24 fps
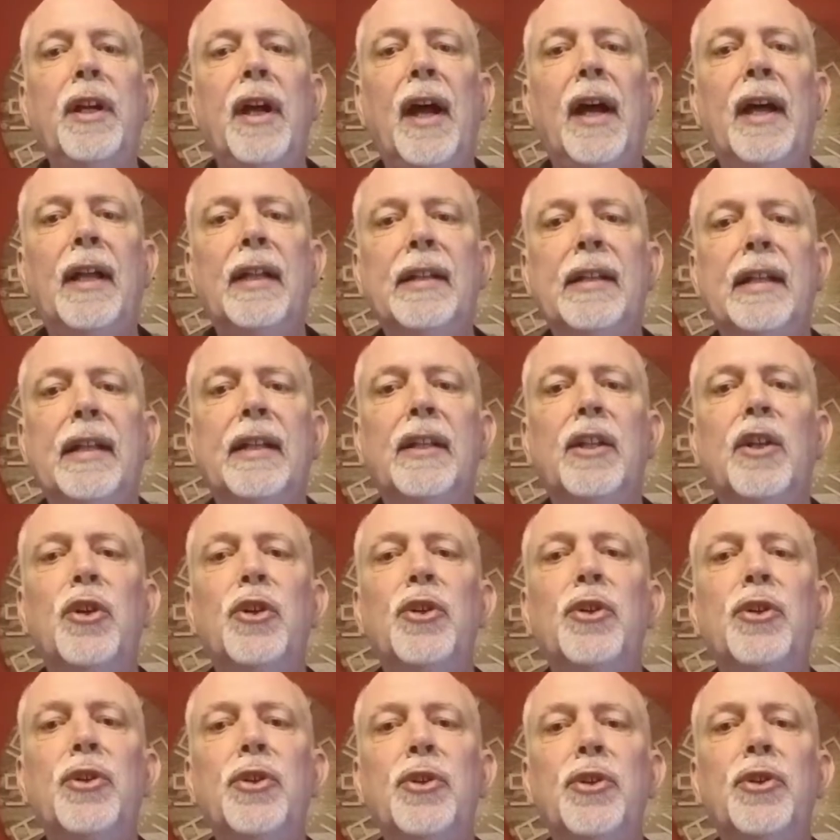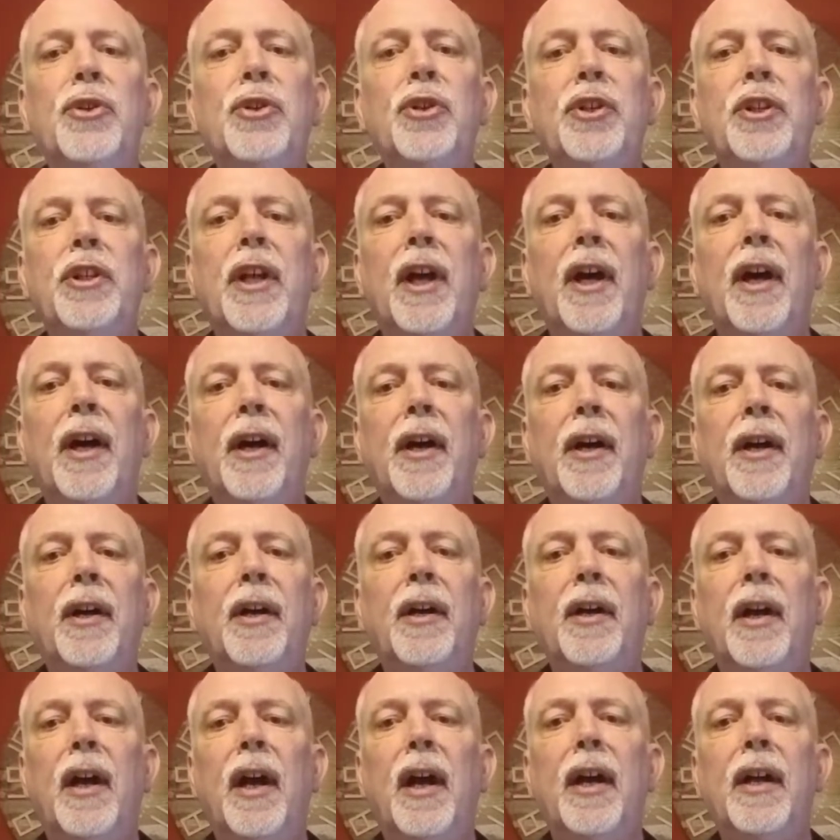
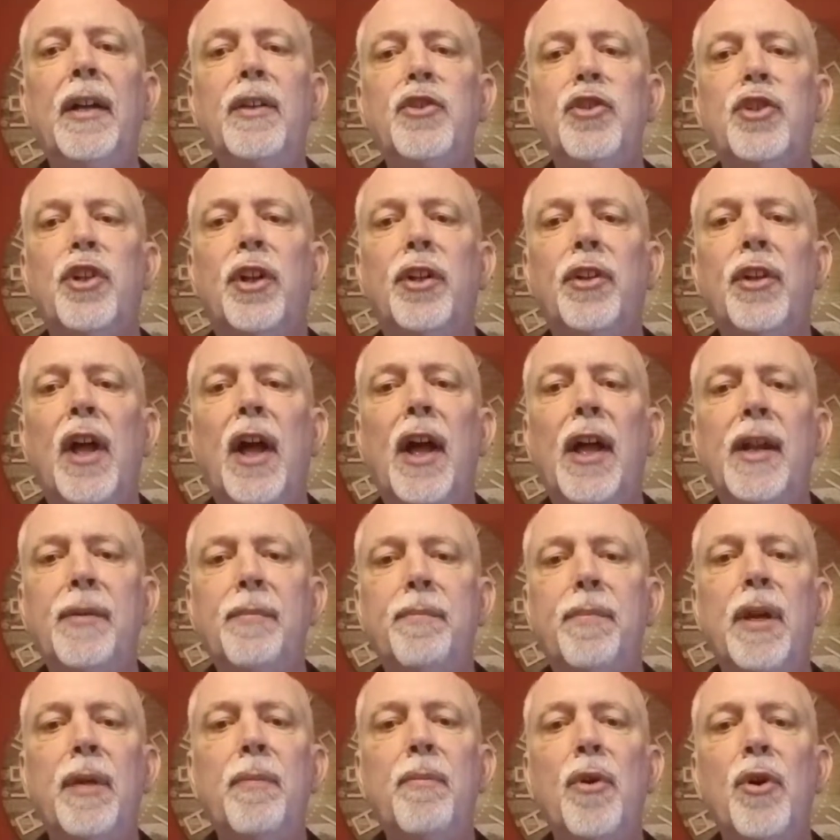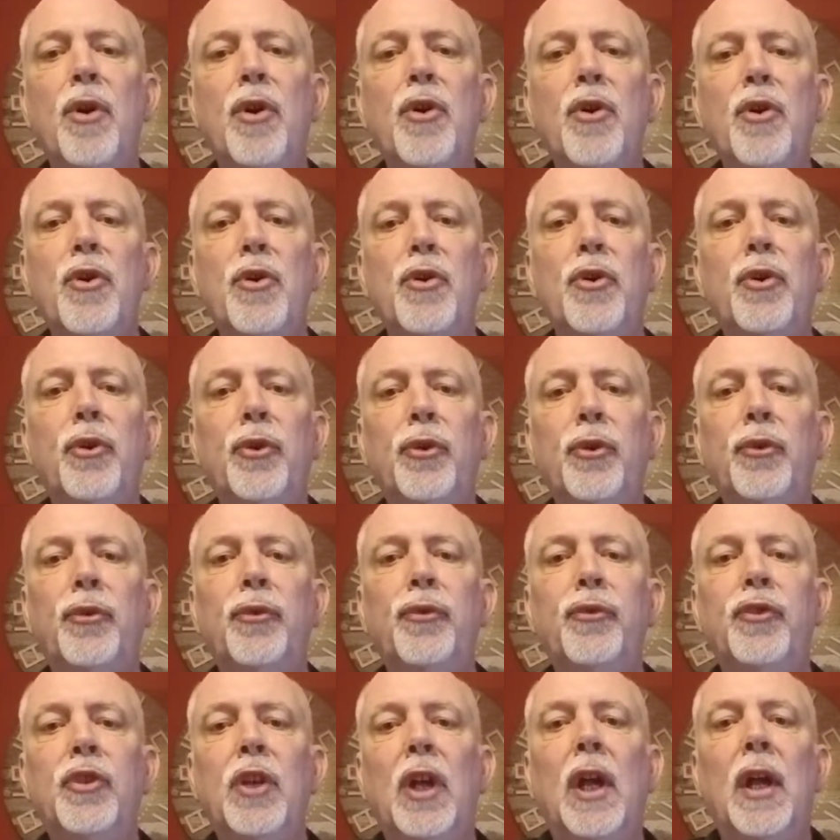Hallelujah, I shall not be
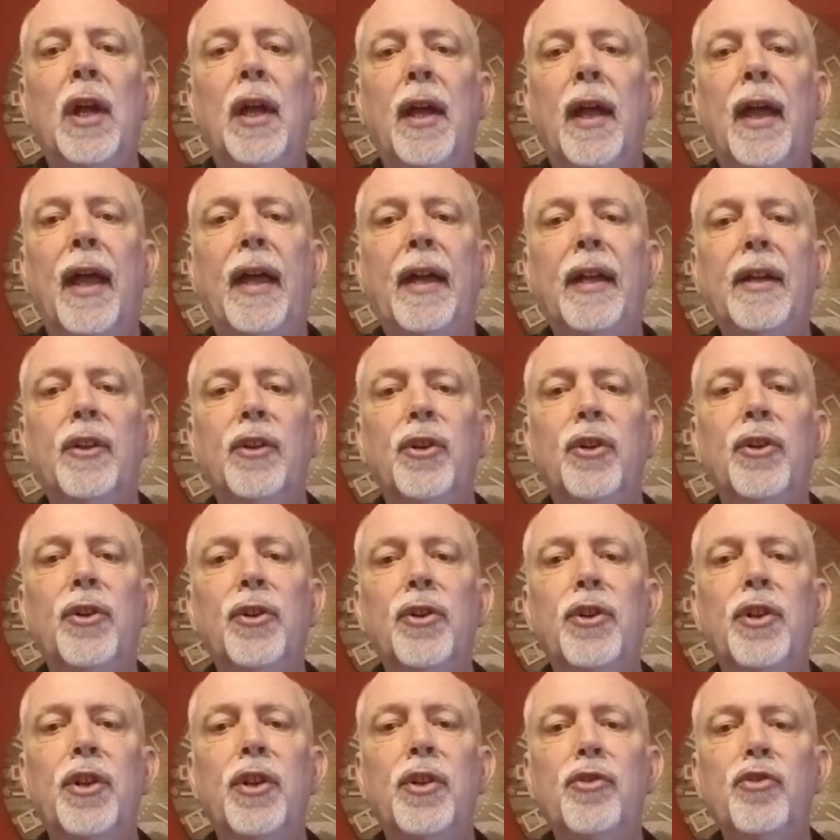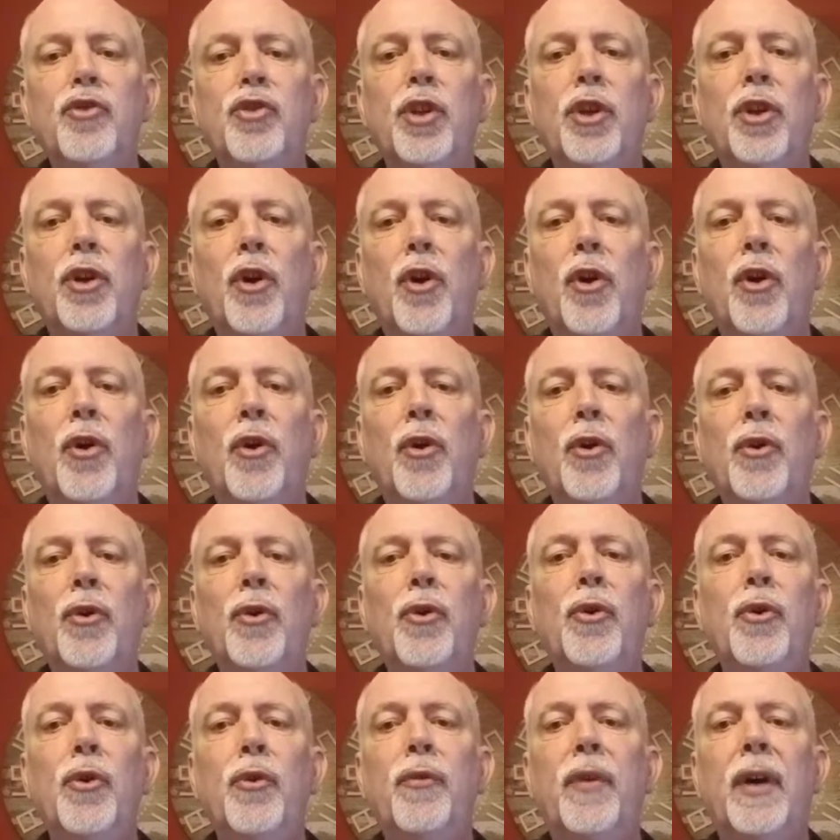moved. Anchored in
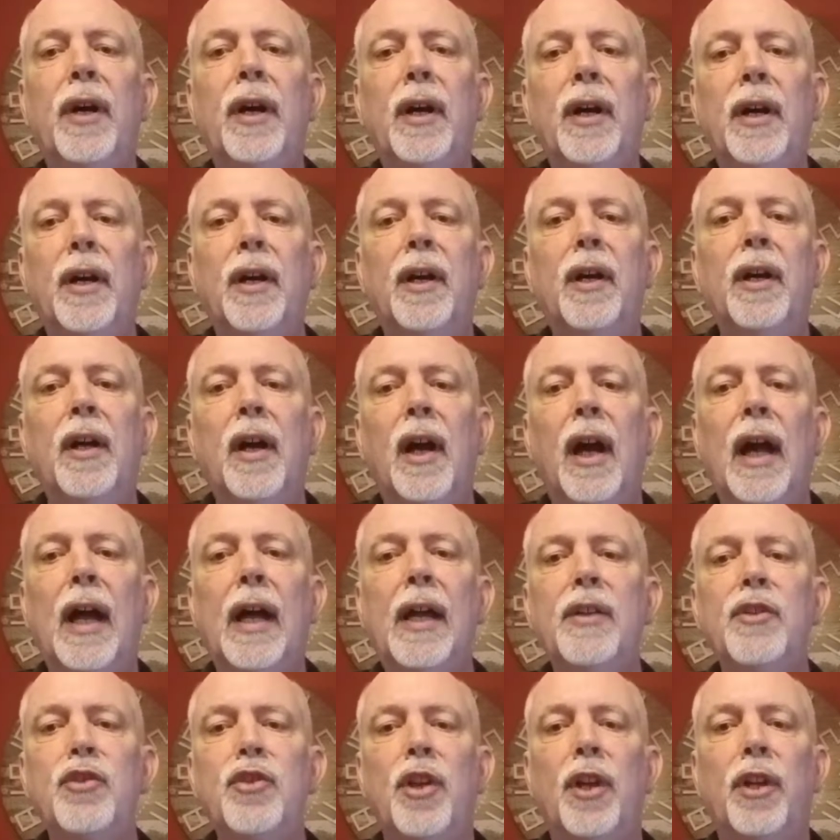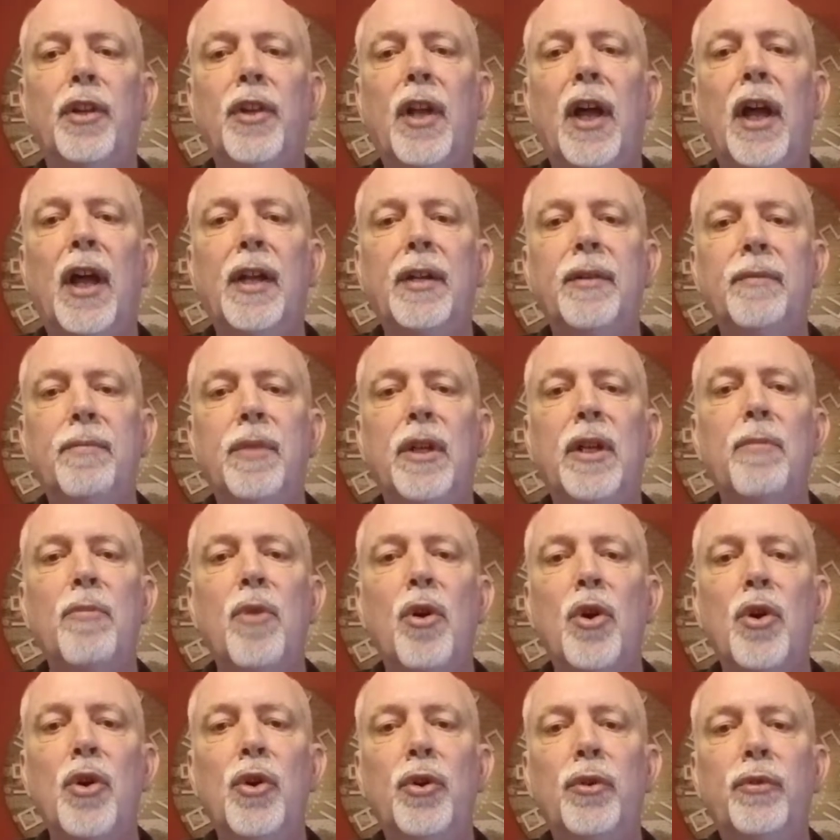Jehovah, I shall not be
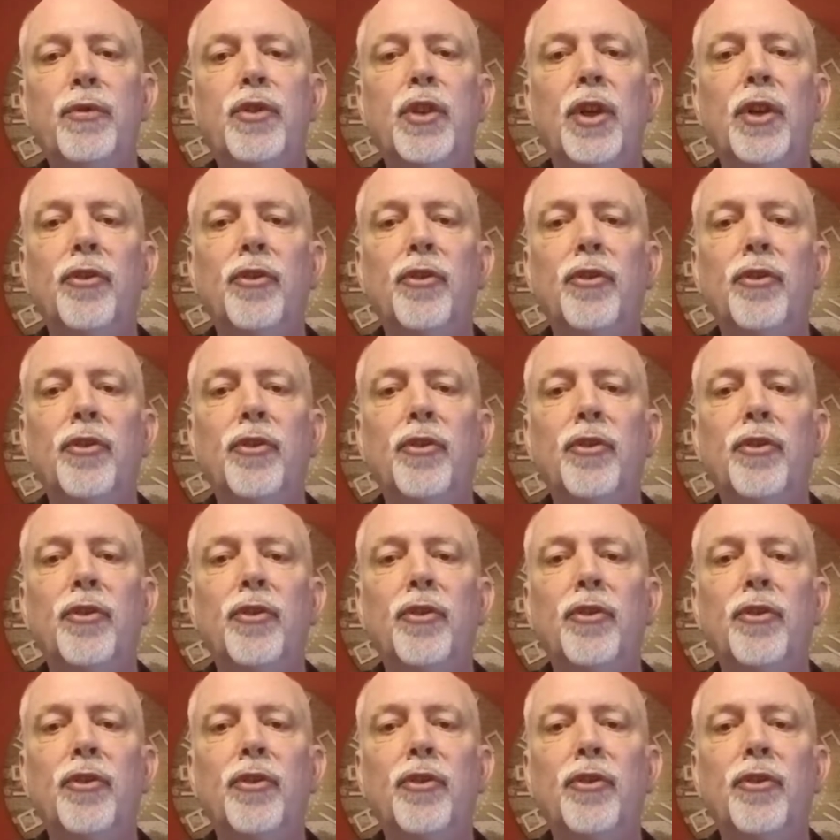moved.